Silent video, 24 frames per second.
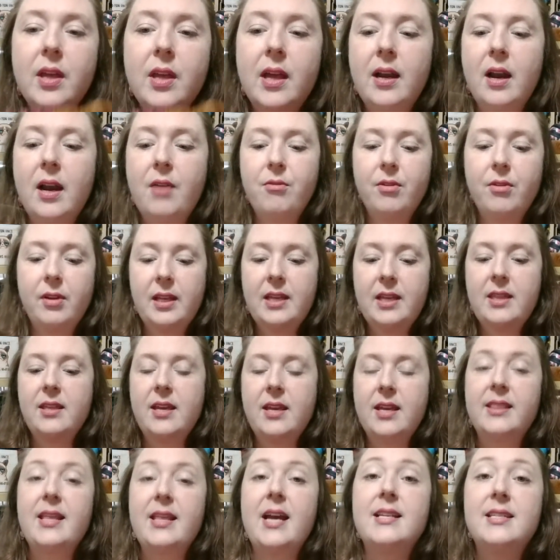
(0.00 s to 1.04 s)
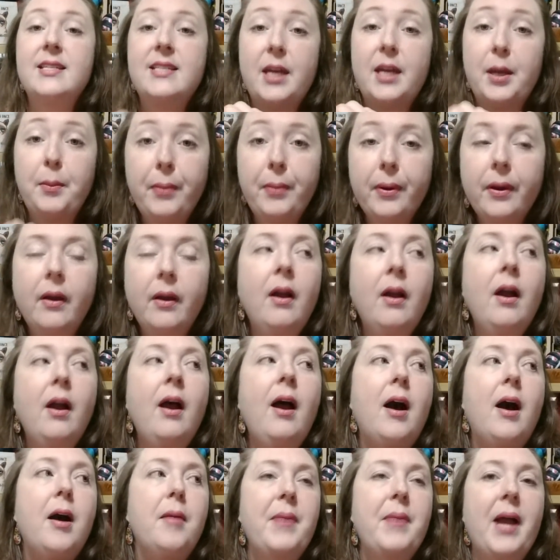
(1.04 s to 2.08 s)
And I really think that tip,
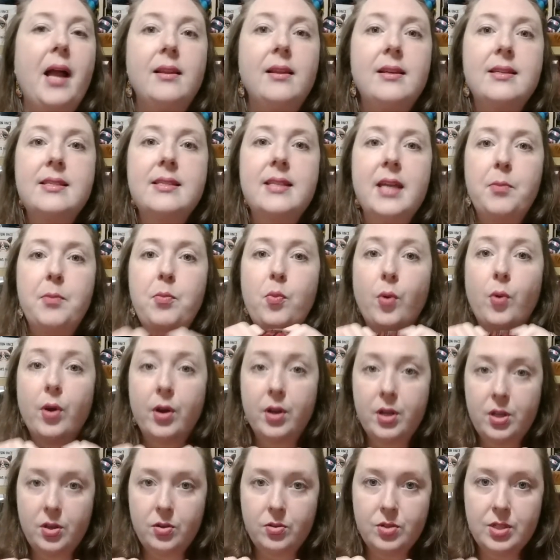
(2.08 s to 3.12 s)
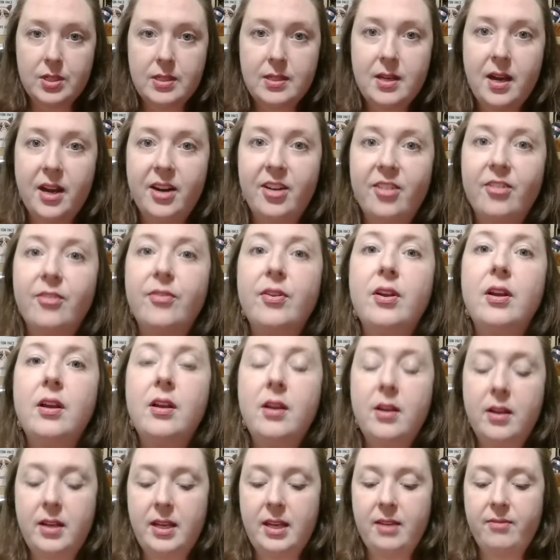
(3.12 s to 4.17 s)
Ellie's tip, where you just kind of
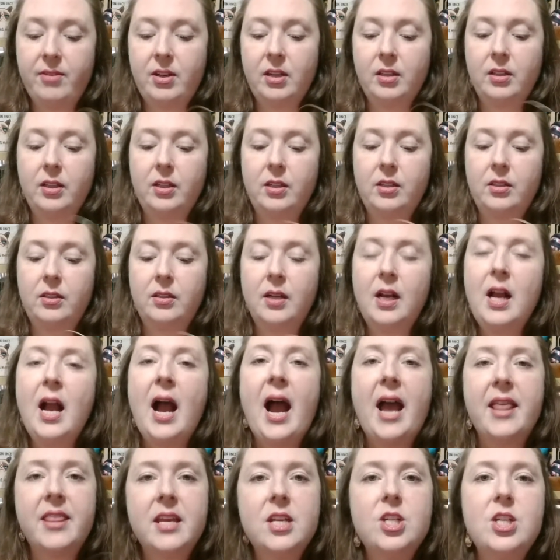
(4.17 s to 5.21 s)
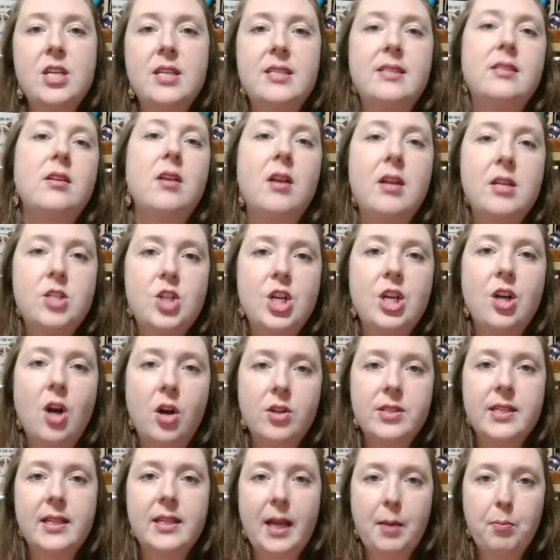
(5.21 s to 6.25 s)
give it a little, I think she
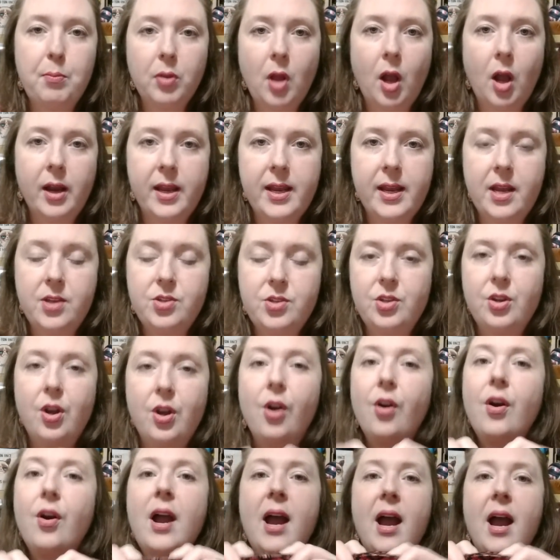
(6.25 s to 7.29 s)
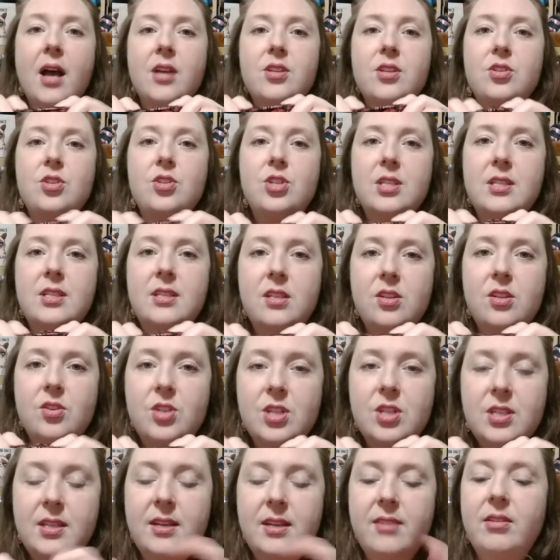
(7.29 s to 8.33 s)
calls it like blocking as you go, is you just
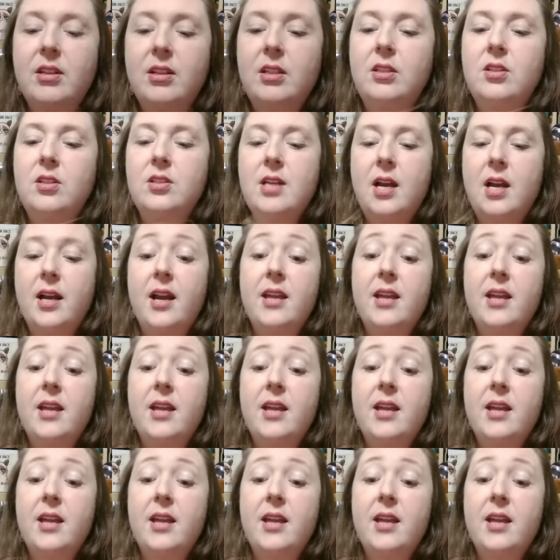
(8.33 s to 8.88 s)
give it a little tug.